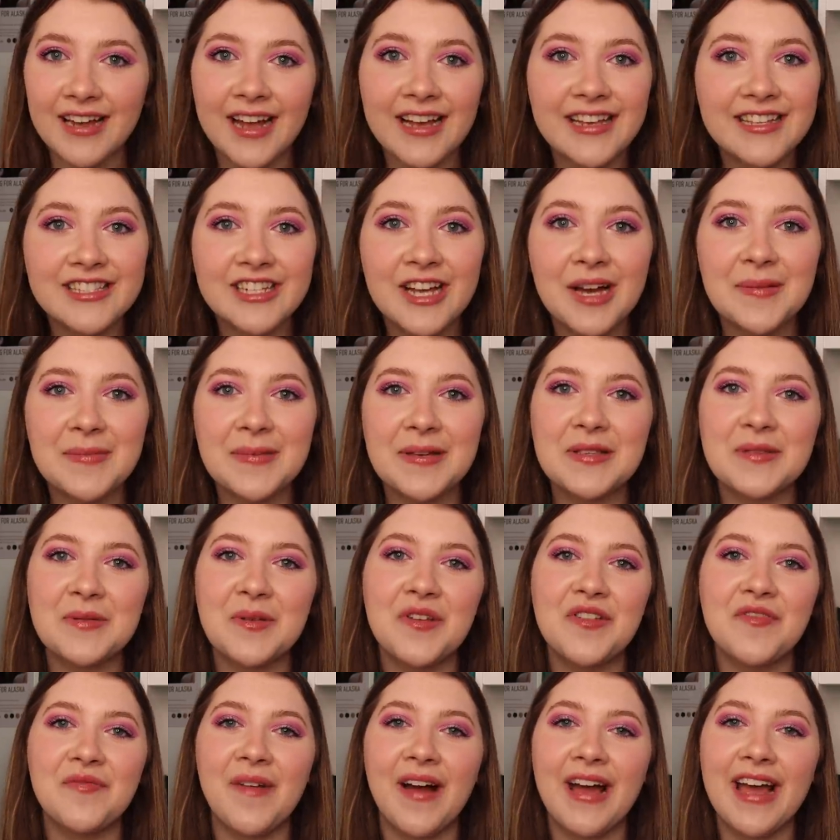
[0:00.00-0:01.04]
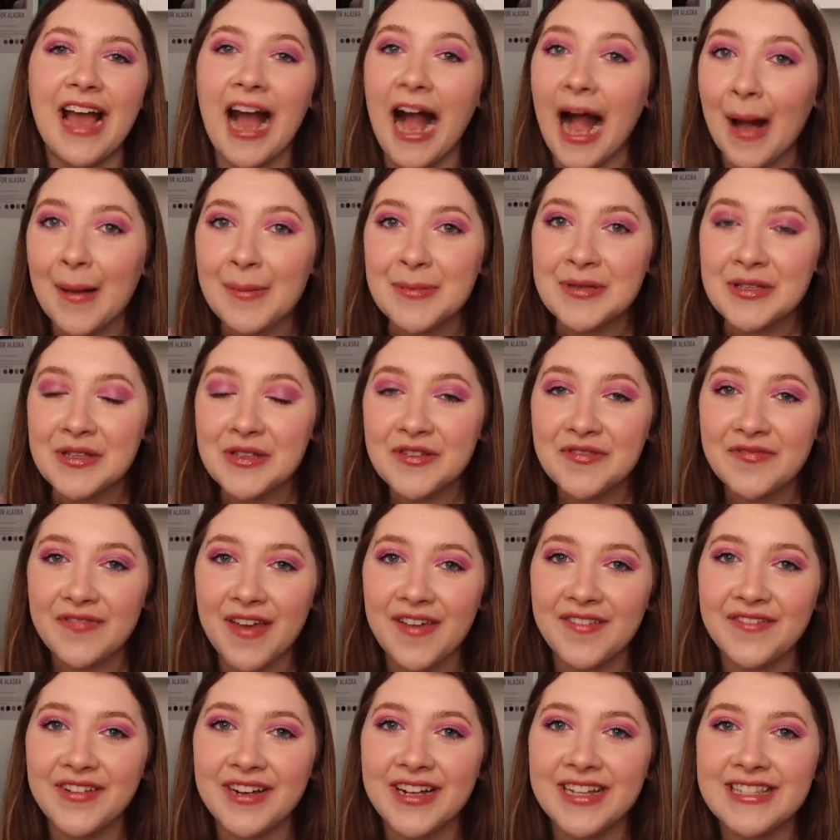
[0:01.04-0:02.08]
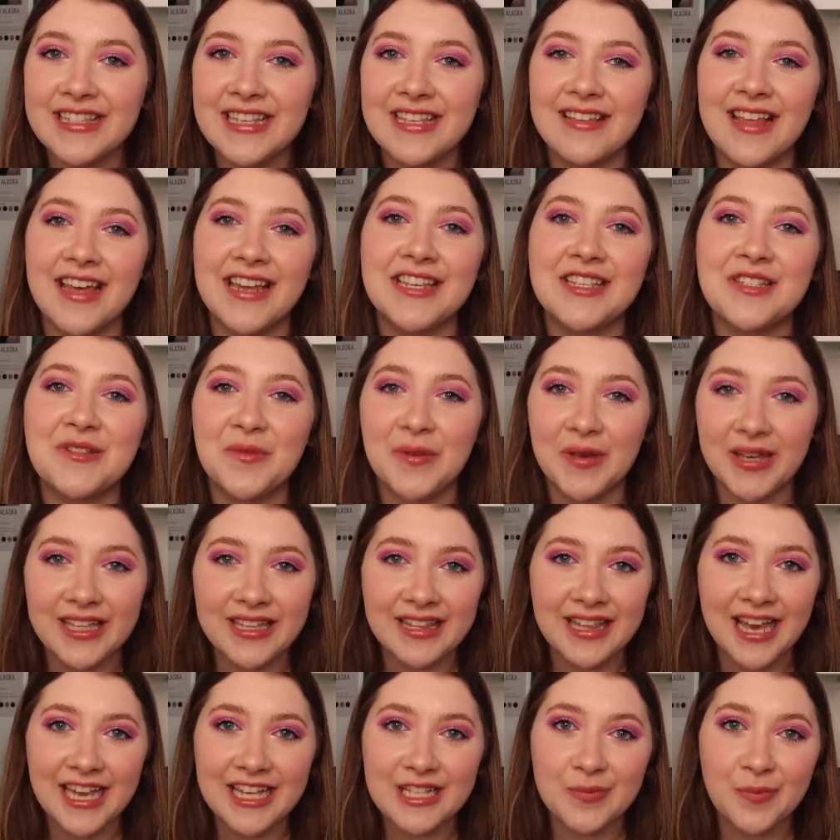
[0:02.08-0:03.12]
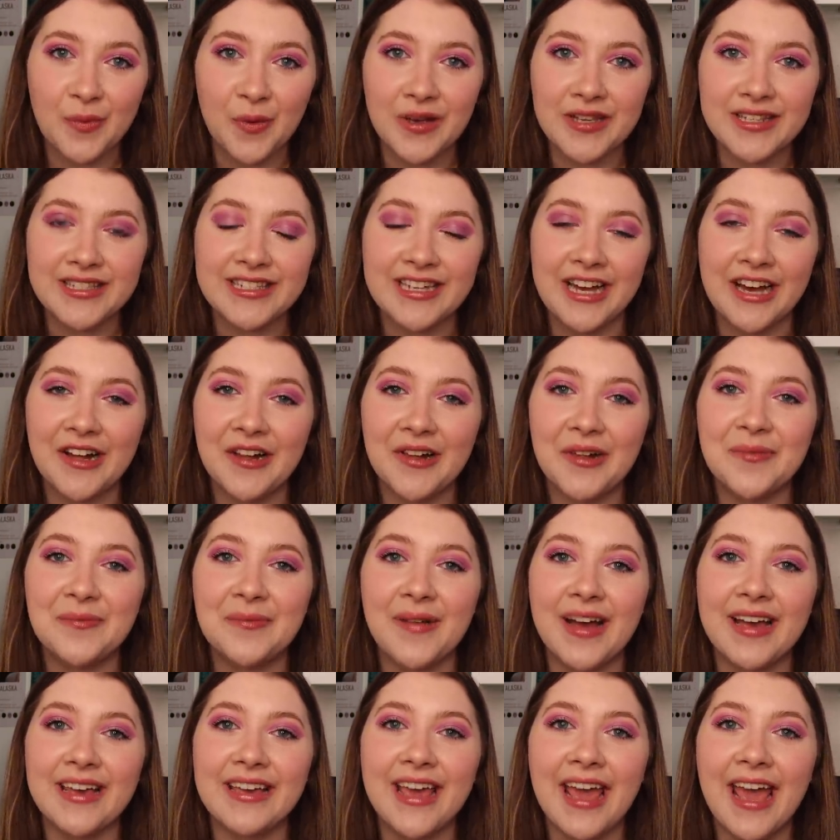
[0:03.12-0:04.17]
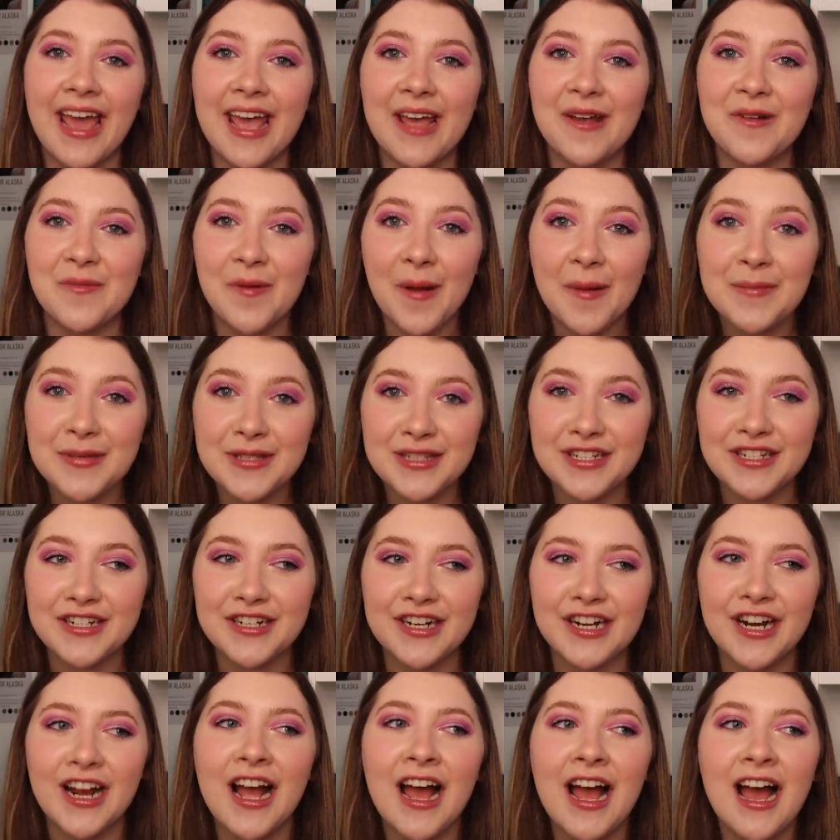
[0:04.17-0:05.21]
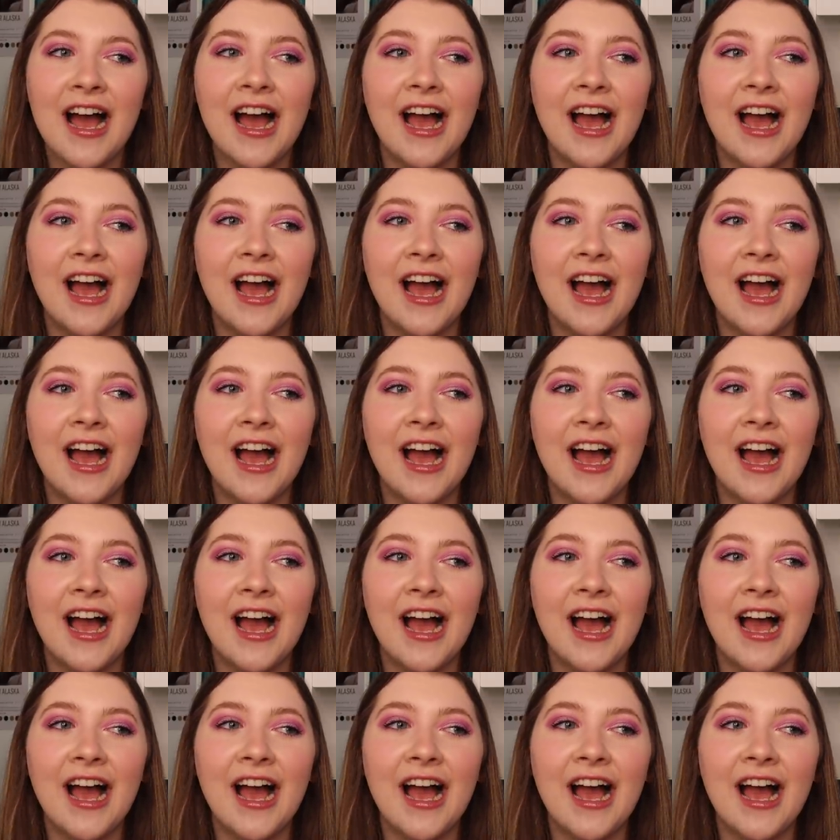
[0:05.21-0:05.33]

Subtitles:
Next up is one of my absolute favorites, and that is Wicked Lies Boys Tell by Kay Webster.